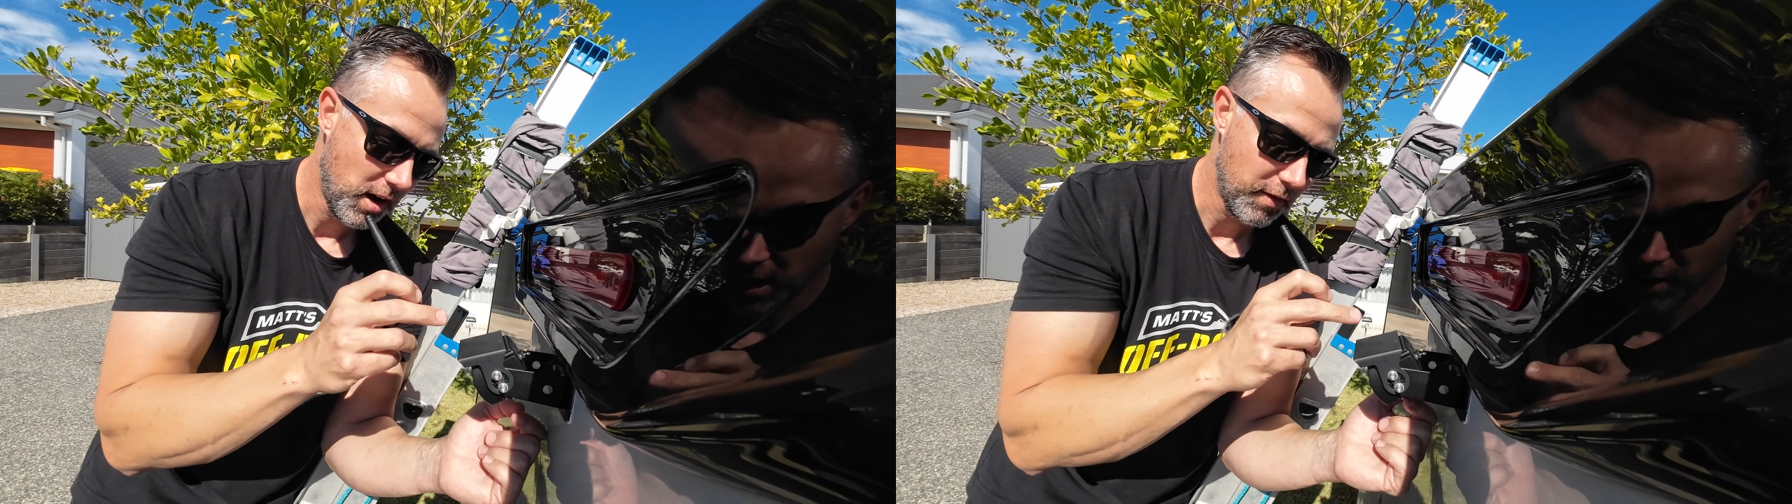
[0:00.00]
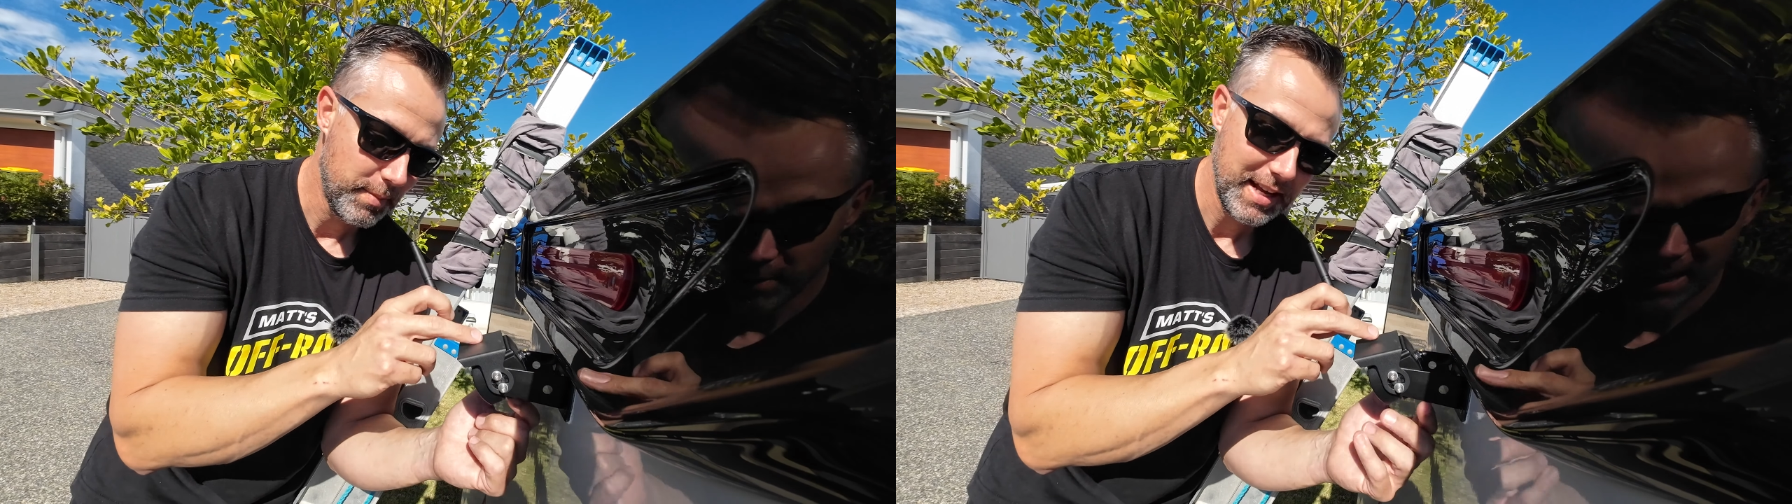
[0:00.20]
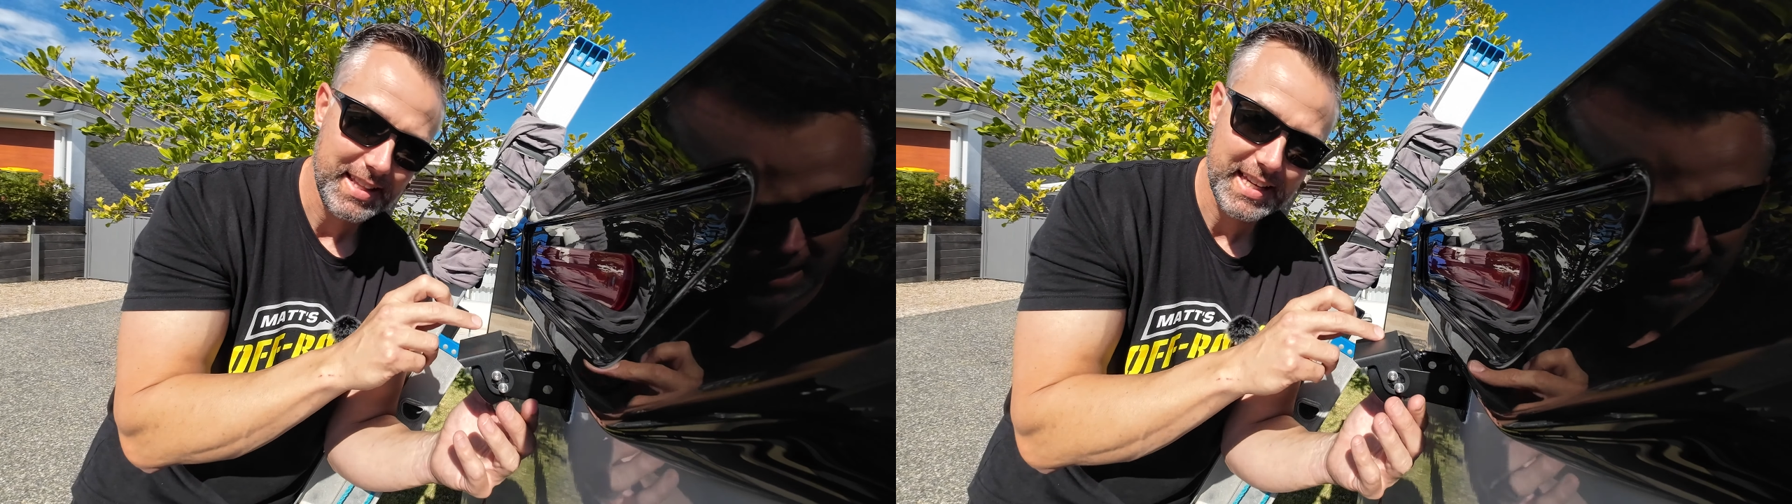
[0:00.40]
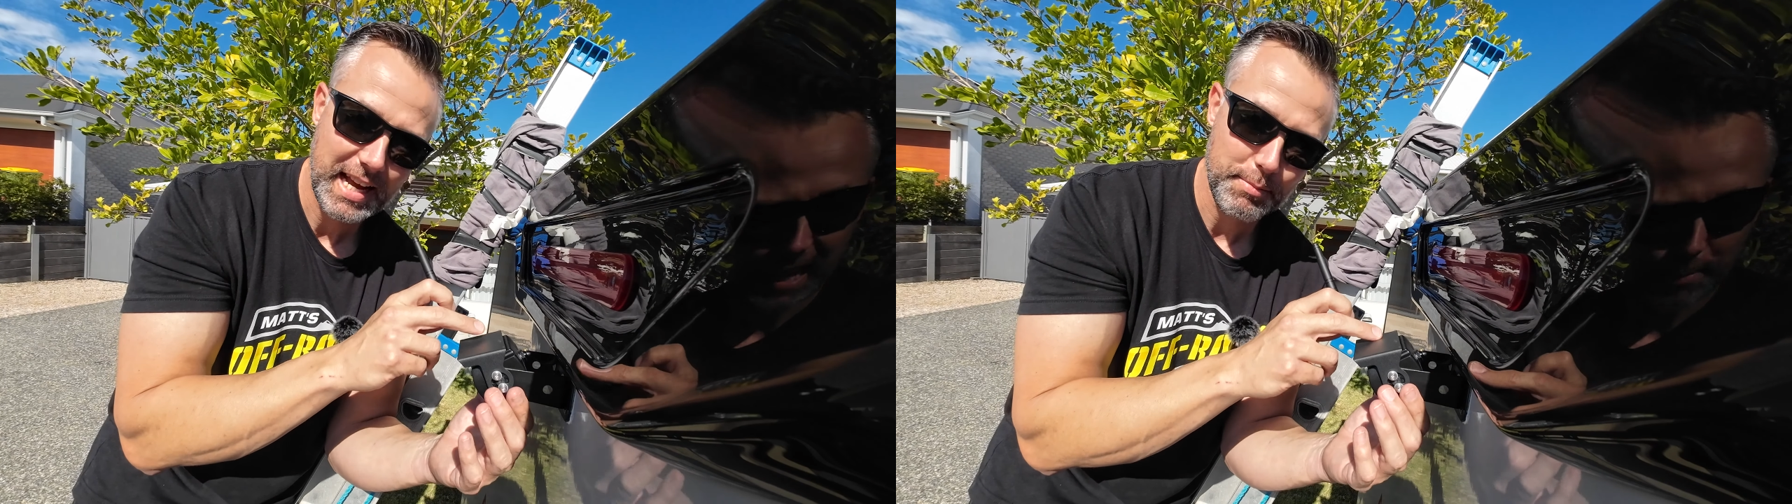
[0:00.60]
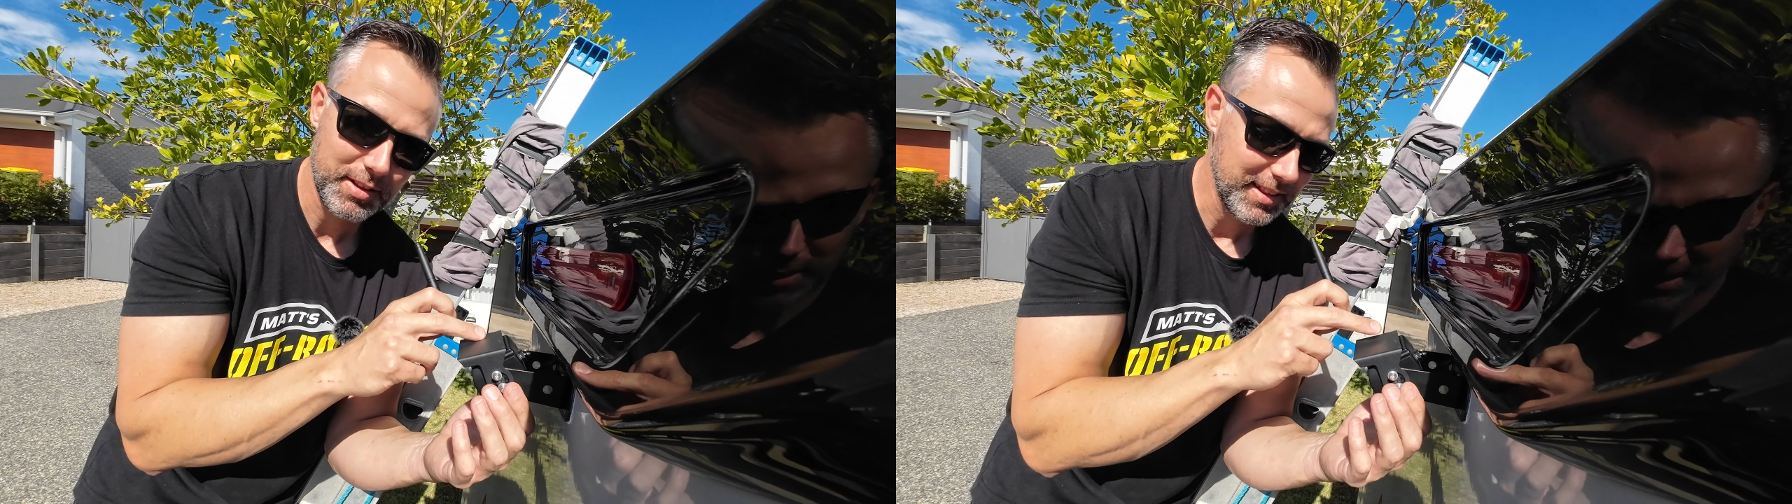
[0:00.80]
I've mounted the
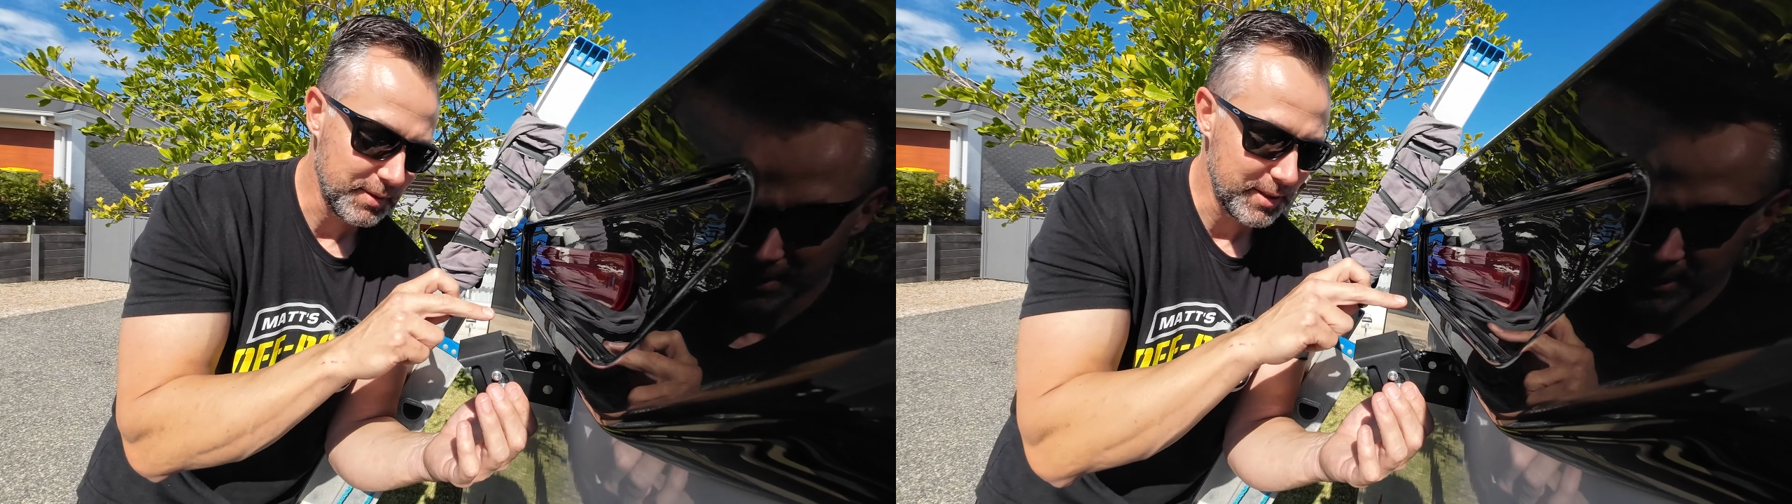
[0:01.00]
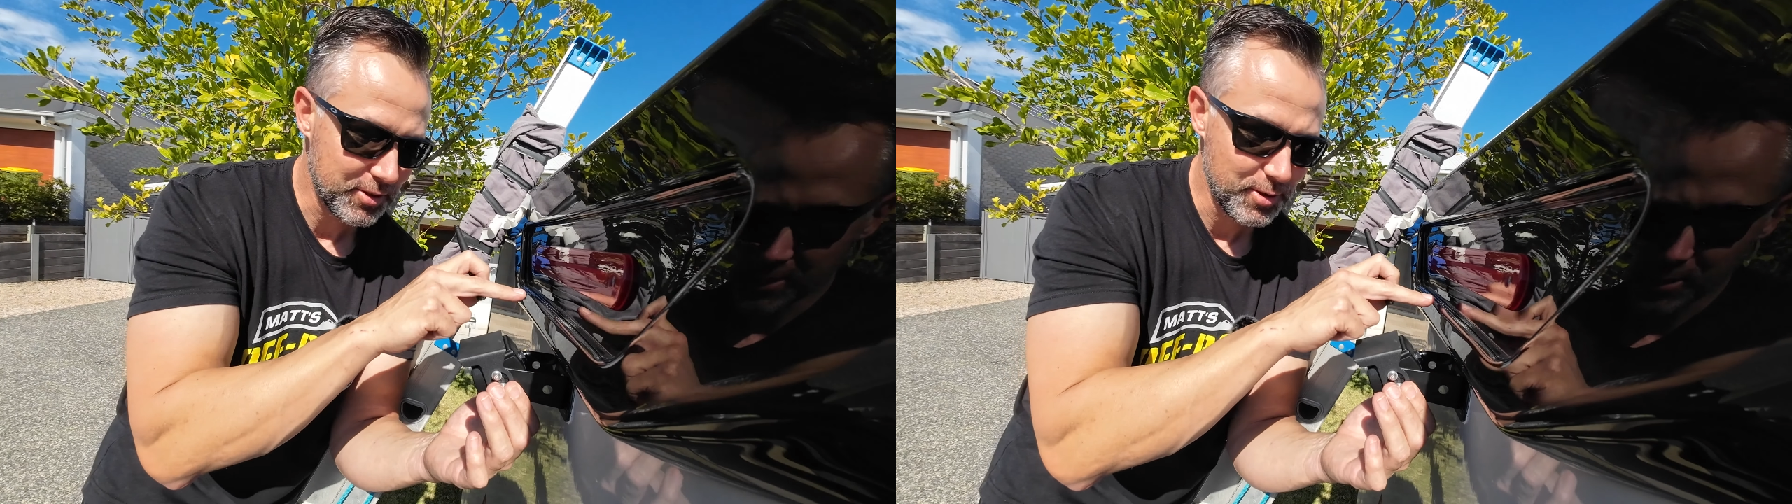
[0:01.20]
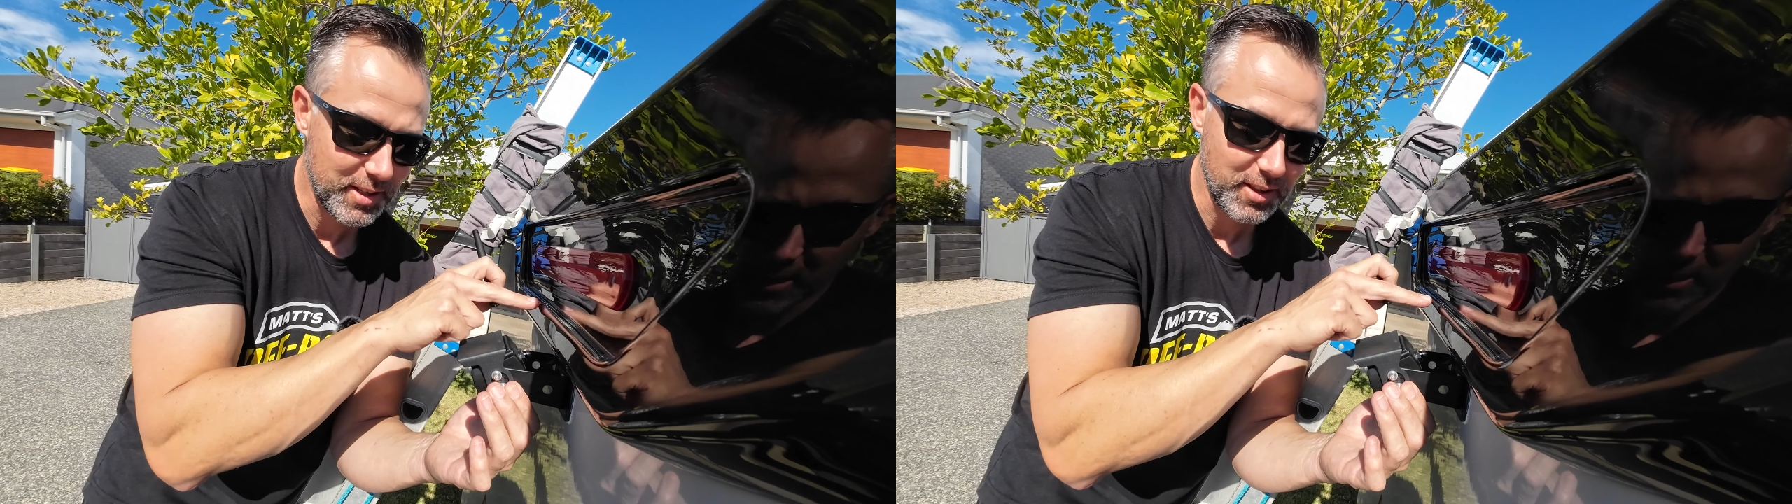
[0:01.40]
camera a little bit too